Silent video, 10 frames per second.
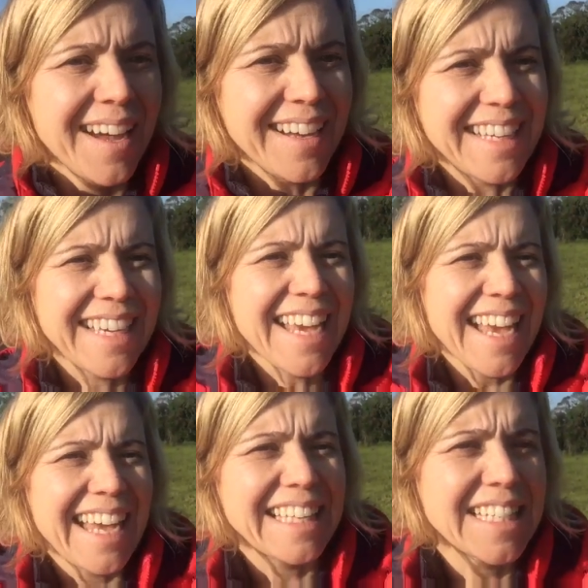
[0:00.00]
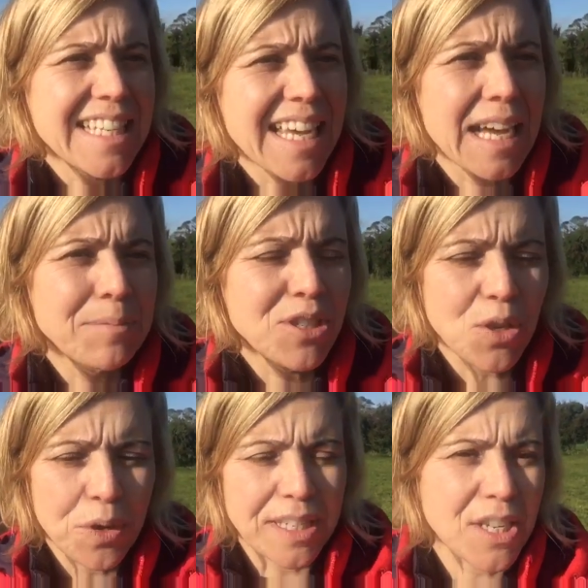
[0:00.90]
Hi. Today I'm
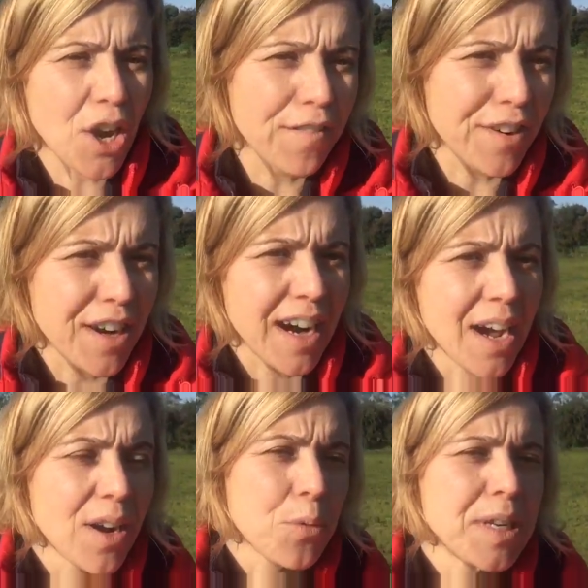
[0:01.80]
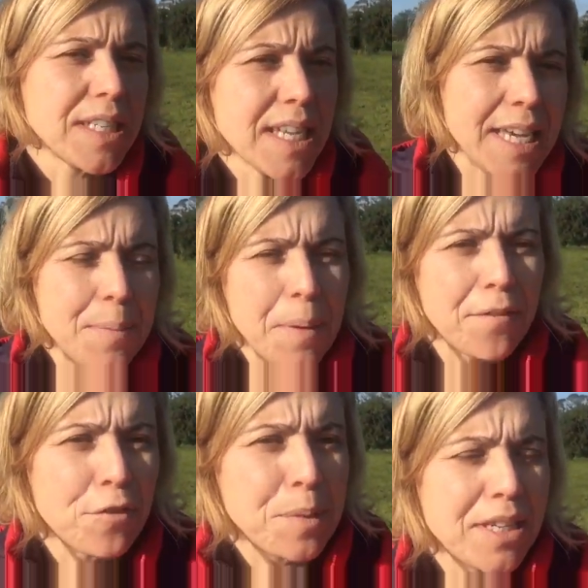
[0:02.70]
just going to cover how long we need to keep
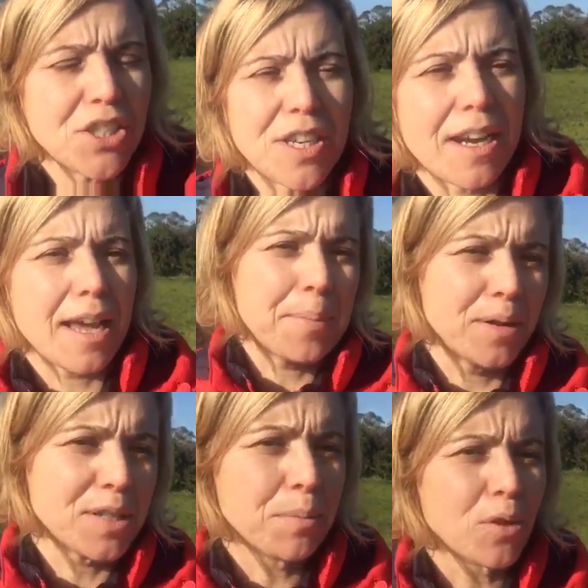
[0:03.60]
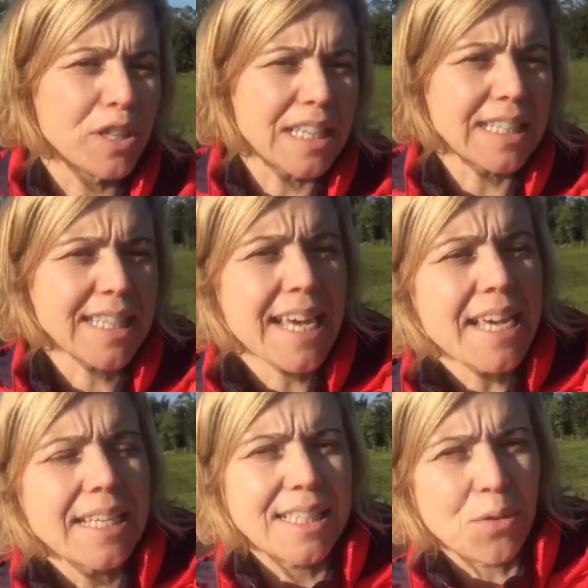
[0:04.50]
information about employees.
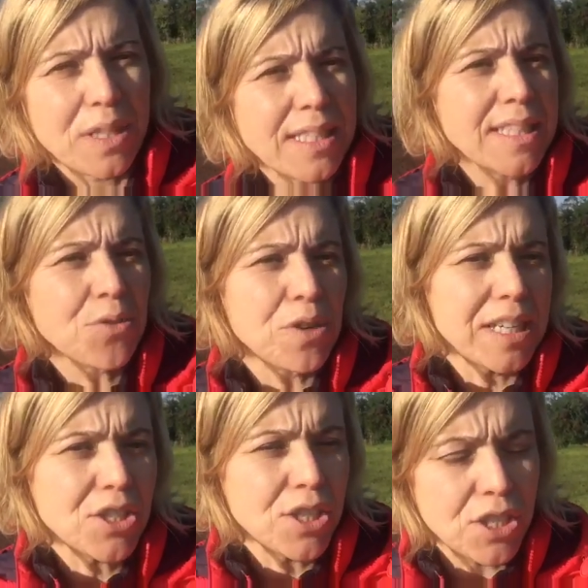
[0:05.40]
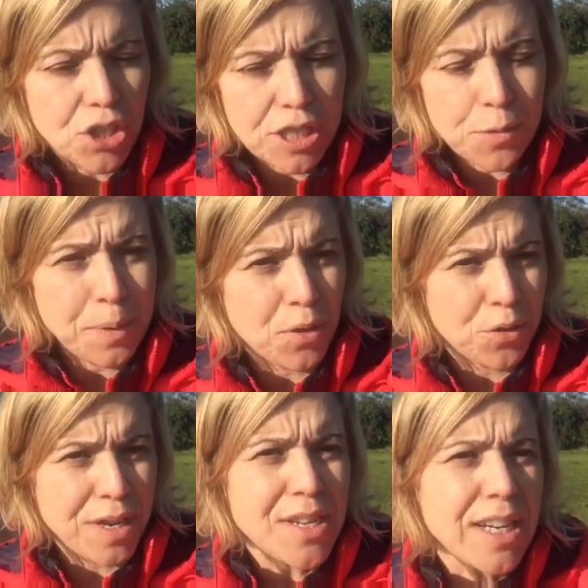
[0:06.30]
So this is in relation to
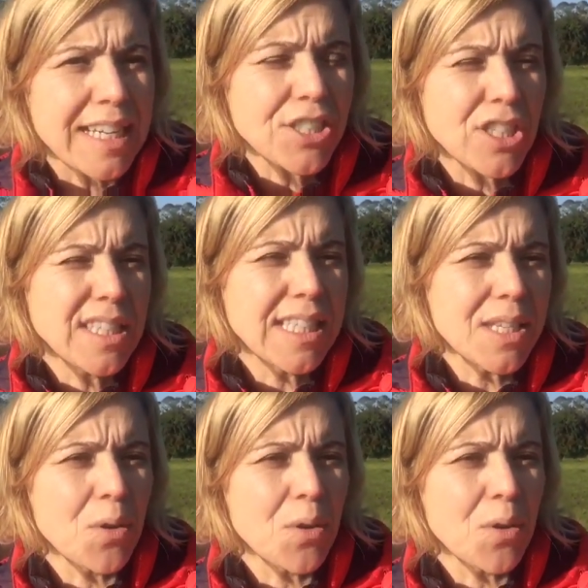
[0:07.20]
GDPR regulations.